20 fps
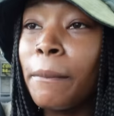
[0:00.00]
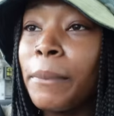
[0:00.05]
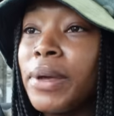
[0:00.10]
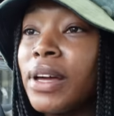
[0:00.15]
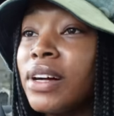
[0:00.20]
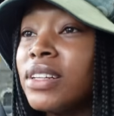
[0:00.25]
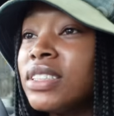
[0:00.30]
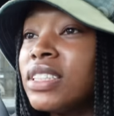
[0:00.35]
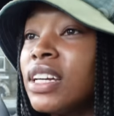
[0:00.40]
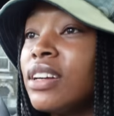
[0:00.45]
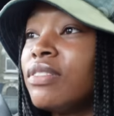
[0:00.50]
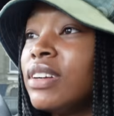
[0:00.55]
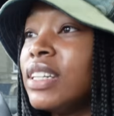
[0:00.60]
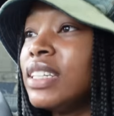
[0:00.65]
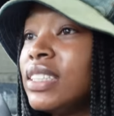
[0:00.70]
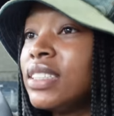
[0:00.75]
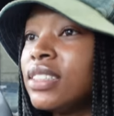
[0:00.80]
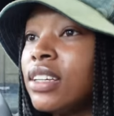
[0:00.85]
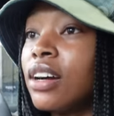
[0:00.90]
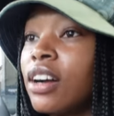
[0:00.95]
Beyonce
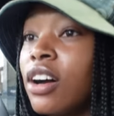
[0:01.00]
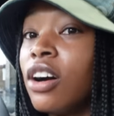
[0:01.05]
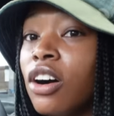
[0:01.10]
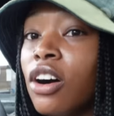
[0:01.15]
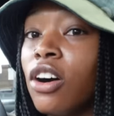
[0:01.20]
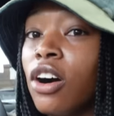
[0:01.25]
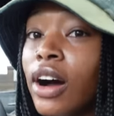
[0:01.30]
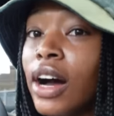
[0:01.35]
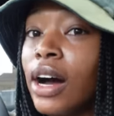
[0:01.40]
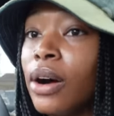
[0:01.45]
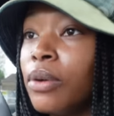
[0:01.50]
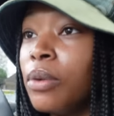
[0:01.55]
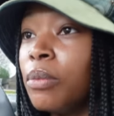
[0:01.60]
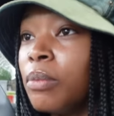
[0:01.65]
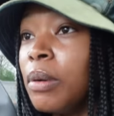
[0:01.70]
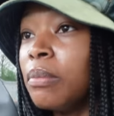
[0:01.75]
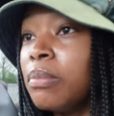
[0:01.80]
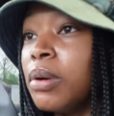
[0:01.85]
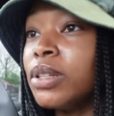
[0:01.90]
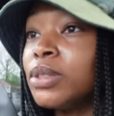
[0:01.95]
really sung her heart out in
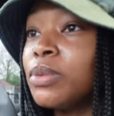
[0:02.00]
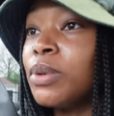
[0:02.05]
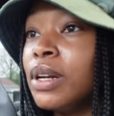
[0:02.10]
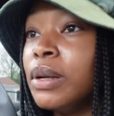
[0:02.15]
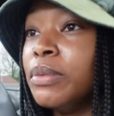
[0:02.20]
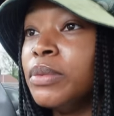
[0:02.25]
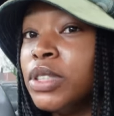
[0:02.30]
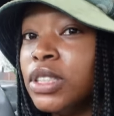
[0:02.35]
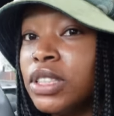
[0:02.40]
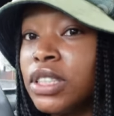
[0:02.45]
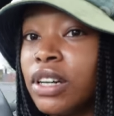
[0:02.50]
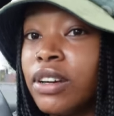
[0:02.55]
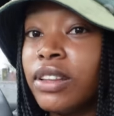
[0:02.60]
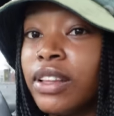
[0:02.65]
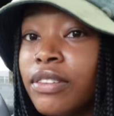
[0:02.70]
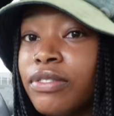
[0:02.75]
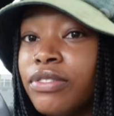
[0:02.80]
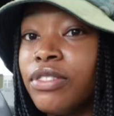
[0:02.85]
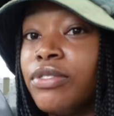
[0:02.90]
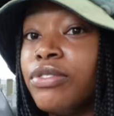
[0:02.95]
One Plus One, let me just tell her
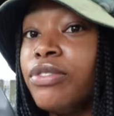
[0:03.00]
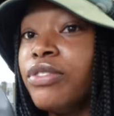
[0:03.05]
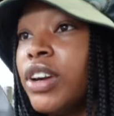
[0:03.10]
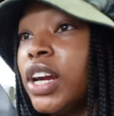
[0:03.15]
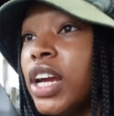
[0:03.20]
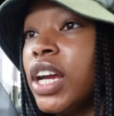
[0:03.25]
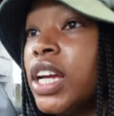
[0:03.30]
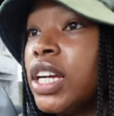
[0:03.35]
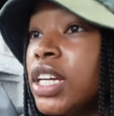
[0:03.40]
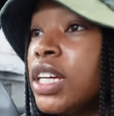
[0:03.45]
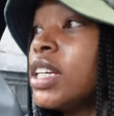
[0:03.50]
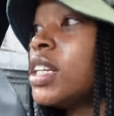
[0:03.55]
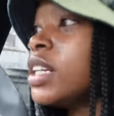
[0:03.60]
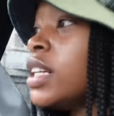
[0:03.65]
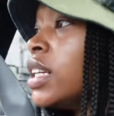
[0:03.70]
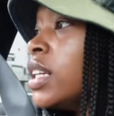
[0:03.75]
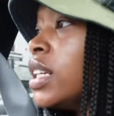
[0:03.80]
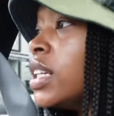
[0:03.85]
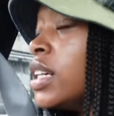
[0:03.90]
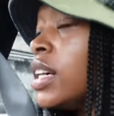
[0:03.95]
that for free.
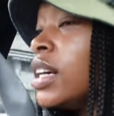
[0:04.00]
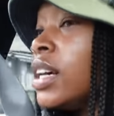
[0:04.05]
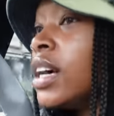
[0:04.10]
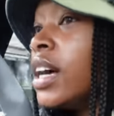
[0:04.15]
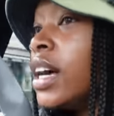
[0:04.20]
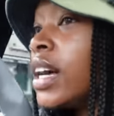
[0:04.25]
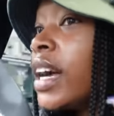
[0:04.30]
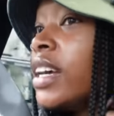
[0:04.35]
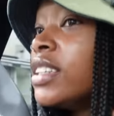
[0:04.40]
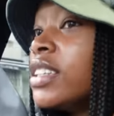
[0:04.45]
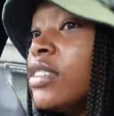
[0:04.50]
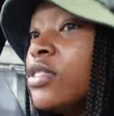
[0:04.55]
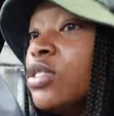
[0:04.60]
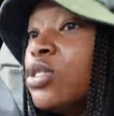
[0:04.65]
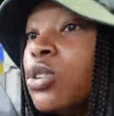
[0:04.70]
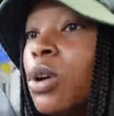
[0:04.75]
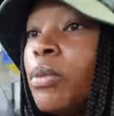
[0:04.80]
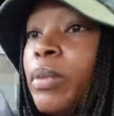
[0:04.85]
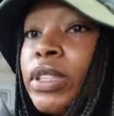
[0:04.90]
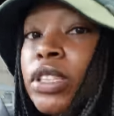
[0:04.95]
Okay, so I've
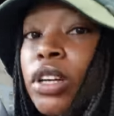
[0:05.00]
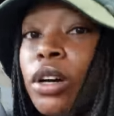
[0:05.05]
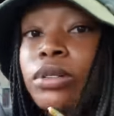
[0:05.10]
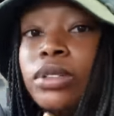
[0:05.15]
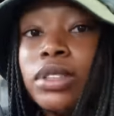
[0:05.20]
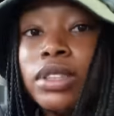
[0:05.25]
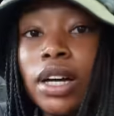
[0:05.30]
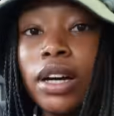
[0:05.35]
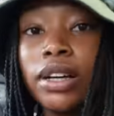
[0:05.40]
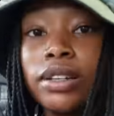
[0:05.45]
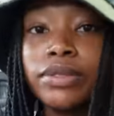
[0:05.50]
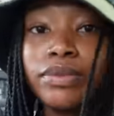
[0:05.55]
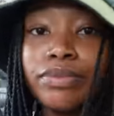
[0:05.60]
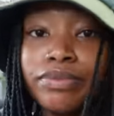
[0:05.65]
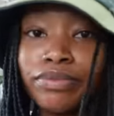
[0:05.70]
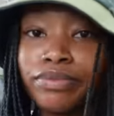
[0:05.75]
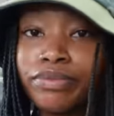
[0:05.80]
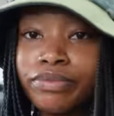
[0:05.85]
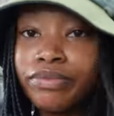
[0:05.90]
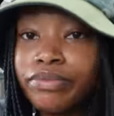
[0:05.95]
just got my toes done.
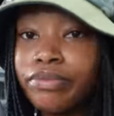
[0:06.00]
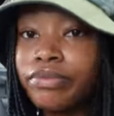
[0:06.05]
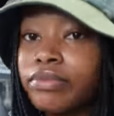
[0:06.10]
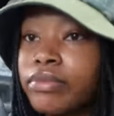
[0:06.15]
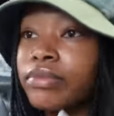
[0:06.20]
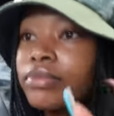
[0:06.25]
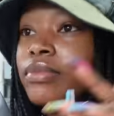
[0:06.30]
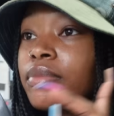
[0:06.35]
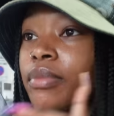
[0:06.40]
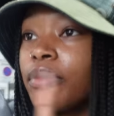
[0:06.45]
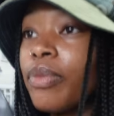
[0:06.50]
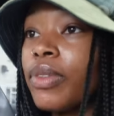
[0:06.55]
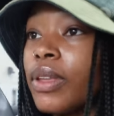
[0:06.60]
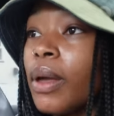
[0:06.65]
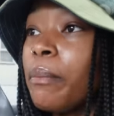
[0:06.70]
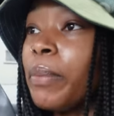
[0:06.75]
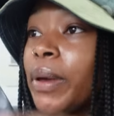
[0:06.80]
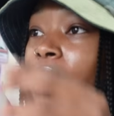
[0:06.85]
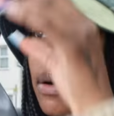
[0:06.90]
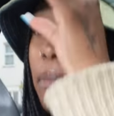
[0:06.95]

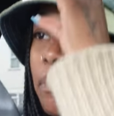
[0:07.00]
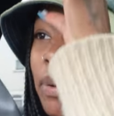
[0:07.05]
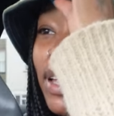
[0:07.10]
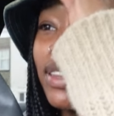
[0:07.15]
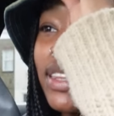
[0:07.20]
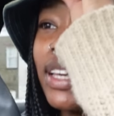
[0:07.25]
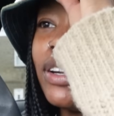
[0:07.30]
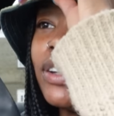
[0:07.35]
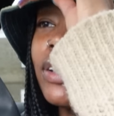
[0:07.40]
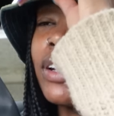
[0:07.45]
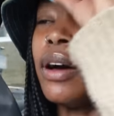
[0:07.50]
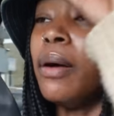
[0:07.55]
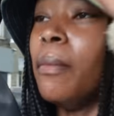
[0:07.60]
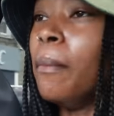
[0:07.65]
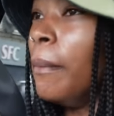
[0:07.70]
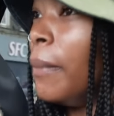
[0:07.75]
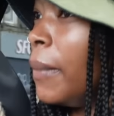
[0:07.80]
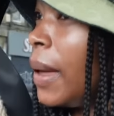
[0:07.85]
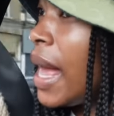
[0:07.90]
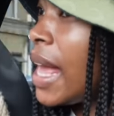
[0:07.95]
Big up pig, they look
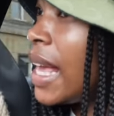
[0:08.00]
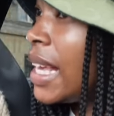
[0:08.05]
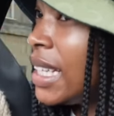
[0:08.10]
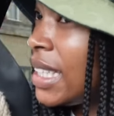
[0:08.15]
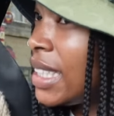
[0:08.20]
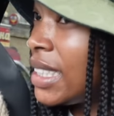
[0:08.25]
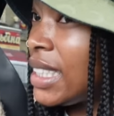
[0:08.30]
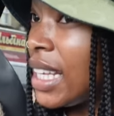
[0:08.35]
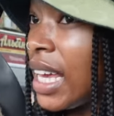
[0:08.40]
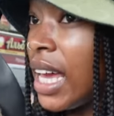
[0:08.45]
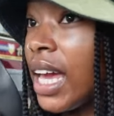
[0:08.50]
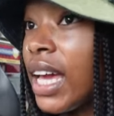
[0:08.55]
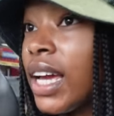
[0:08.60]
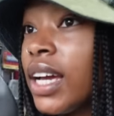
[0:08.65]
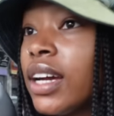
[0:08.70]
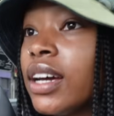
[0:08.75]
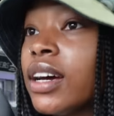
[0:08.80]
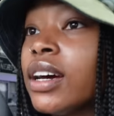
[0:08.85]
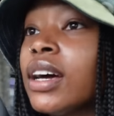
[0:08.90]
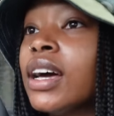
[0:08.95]

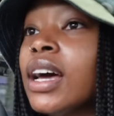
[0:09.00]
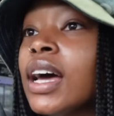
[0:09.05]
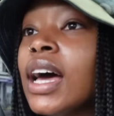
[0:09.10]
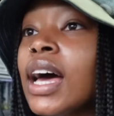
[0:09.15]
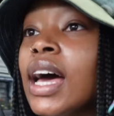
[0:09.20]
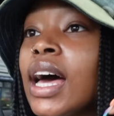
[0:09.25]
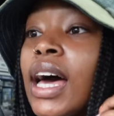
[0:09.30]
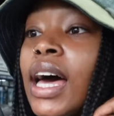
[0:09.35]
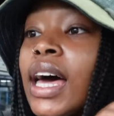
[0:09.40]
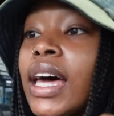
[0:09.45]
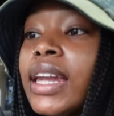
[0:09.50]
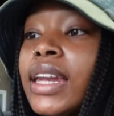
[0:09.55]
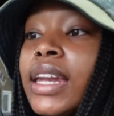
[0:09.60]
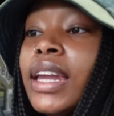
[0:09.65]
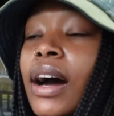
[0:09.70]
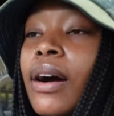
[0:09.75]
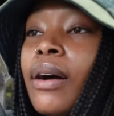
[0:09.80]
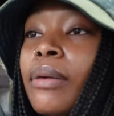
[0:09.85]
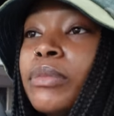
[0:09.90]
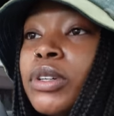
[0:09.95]
amazing. And
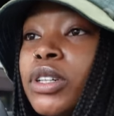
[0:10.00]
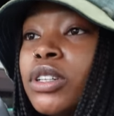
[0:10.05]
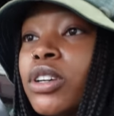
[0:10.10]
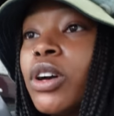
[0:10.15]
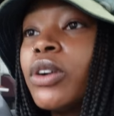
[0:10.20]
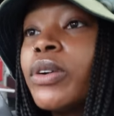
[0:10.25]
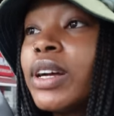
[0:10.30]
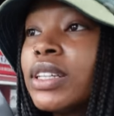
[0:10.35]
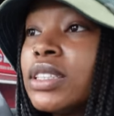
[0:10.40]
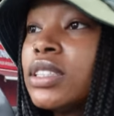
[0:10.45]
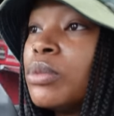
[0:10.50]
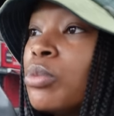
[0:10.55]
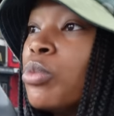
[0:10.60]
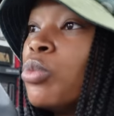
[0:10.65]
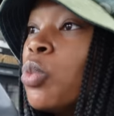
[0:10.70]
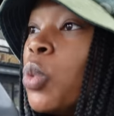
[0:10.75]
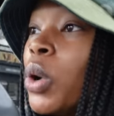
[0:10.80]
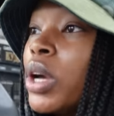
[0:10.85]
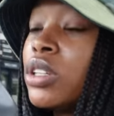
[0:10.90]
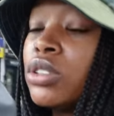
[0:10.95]
now I'm gonna go get
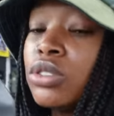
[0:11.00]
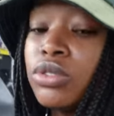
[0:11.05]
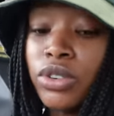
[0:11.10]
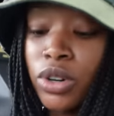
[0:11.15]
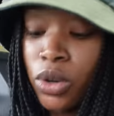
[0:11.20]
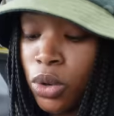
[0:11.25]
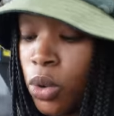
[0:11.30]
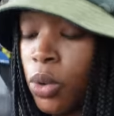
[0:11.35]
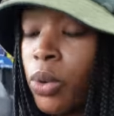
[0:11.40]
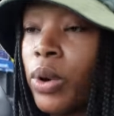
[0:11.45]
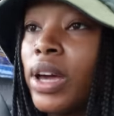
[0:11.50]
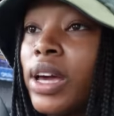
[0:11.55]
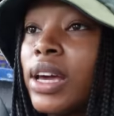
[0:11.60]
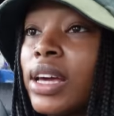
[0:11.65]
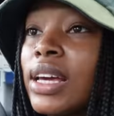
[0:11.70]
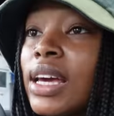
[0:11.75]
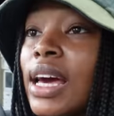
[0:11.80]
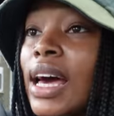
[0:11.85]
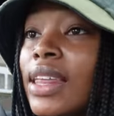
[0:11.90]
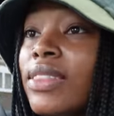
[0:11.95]
some wings real quick.
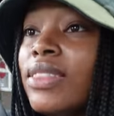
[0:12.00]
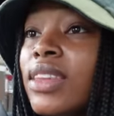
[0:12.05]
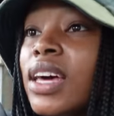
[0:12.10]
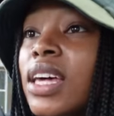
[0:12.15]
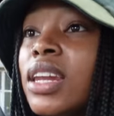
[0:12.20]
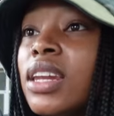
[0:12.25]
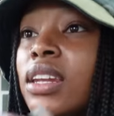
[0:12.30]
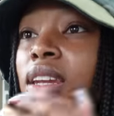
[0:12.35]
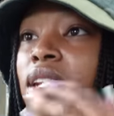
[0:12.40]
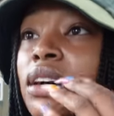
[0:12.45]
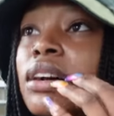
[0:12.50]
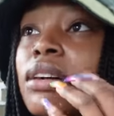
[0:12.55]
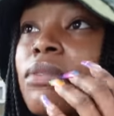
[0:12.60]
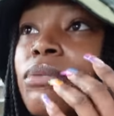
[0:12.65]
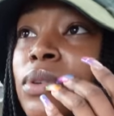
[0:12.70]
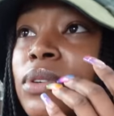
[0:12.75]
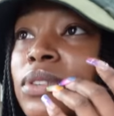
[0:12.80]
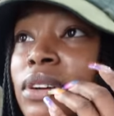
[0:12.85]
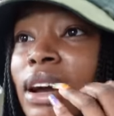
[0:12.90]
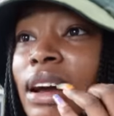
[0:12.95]
And then
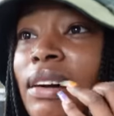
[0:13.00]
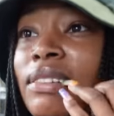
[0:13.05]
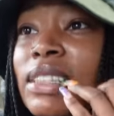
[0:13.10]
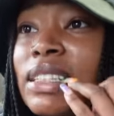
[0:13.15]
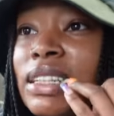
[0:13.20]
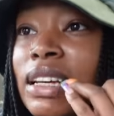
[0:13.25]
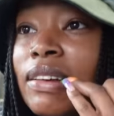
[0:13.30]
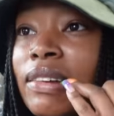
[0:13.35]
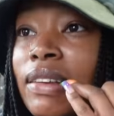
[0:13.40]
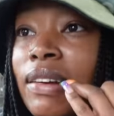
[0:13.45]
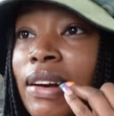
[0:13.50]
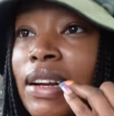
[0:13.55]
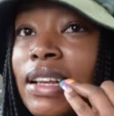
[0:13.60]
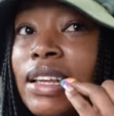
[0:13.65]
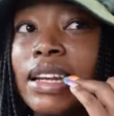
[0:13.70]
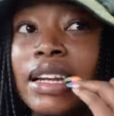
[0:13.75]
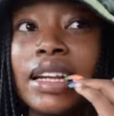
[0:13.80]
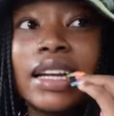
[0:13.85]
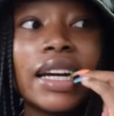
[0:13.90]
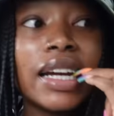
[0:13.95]
what do I have to do for the rest
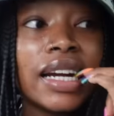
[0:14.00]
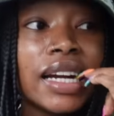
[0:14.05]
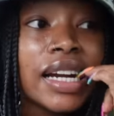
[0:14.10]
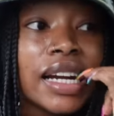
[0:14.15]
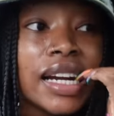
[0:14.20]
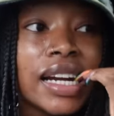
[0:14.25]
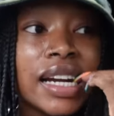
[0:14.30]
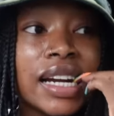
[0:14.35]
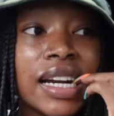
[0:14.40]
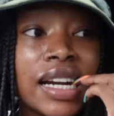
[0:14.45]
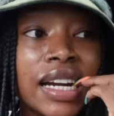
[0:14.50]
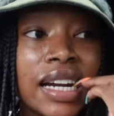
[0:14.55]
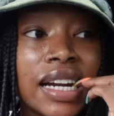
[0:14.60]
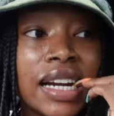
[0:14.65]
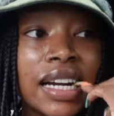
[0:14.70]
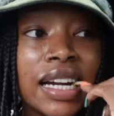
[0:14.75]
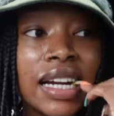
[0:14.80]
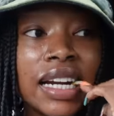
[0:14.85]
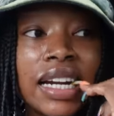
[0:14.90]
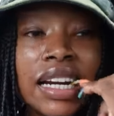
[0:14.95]
of the day?
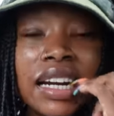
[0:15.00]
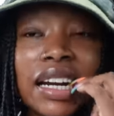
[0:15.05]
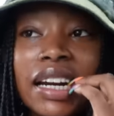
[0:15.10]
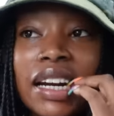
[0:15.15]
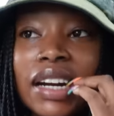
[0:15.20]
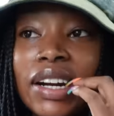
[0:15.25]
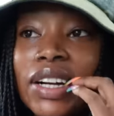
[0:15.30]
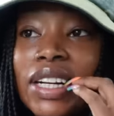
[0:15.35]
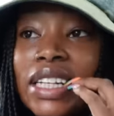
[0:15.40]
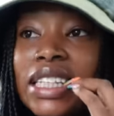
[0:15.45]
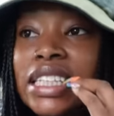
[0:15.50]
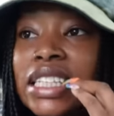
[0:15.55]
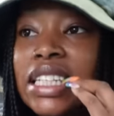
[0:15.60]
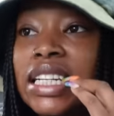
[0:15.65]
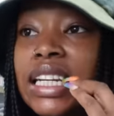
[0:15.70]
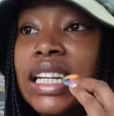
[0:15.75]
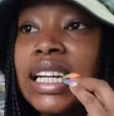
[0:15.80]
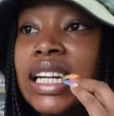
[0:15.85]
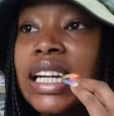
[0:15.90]
That's a good question.